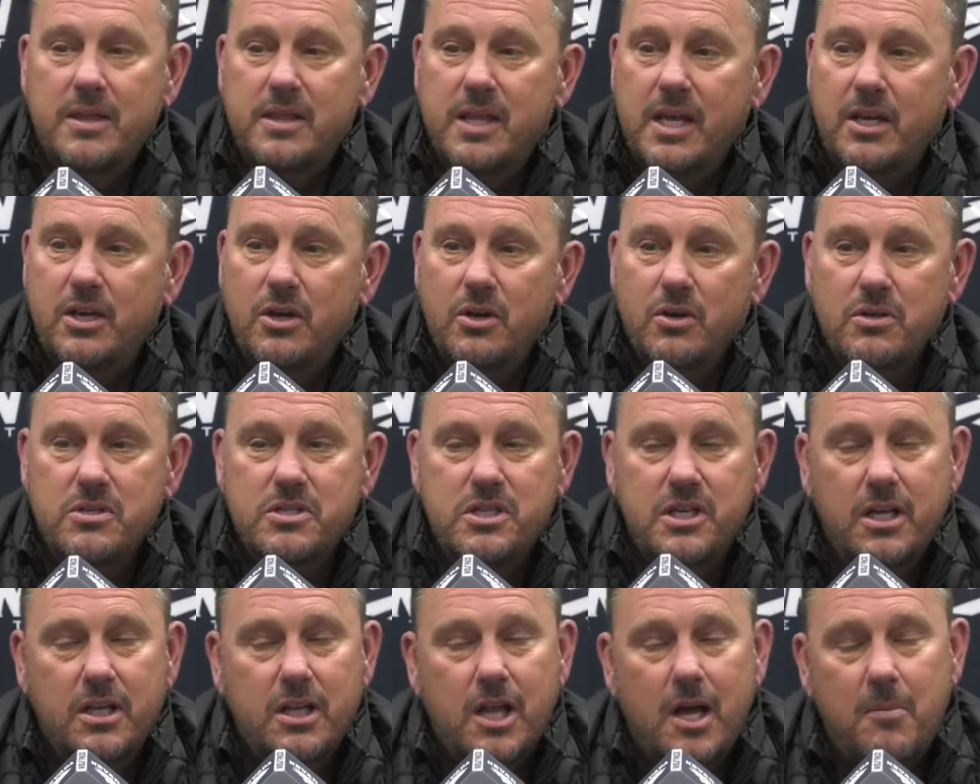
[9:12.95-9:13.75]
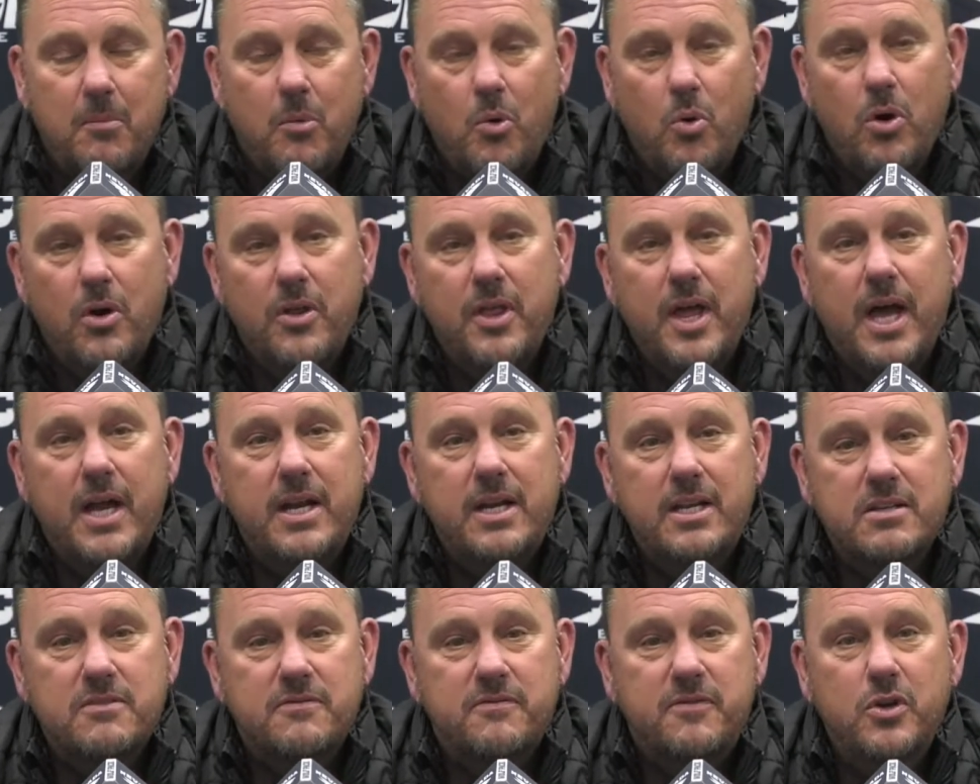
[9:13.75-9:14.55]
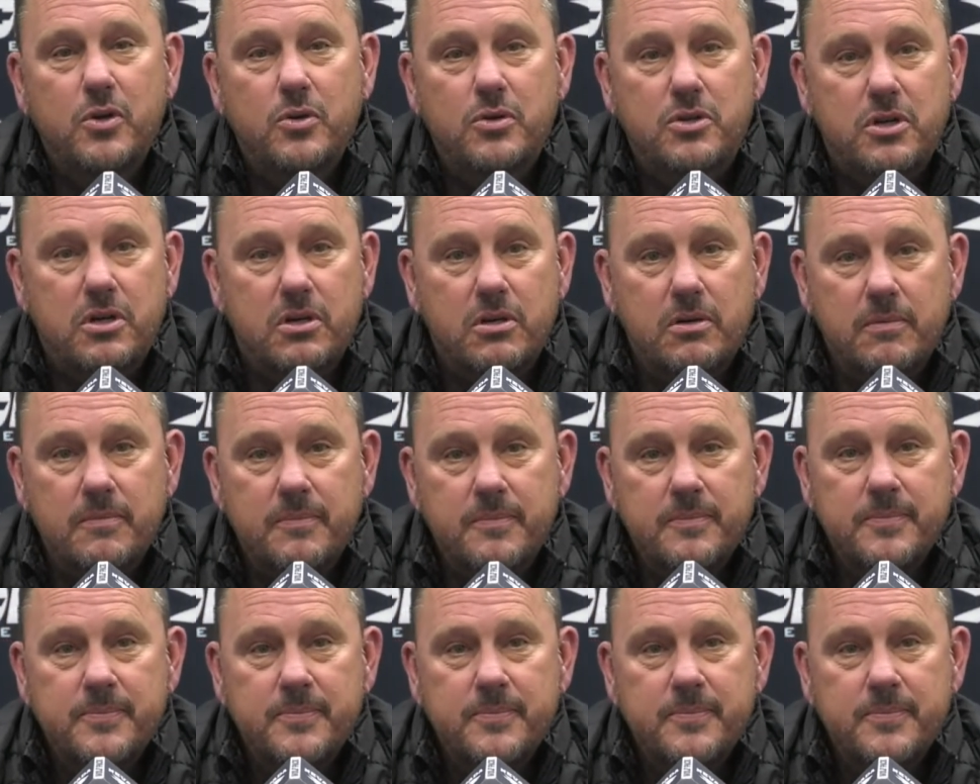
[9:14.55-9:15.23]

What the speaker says: I think you're going to see a lot more of that in his future.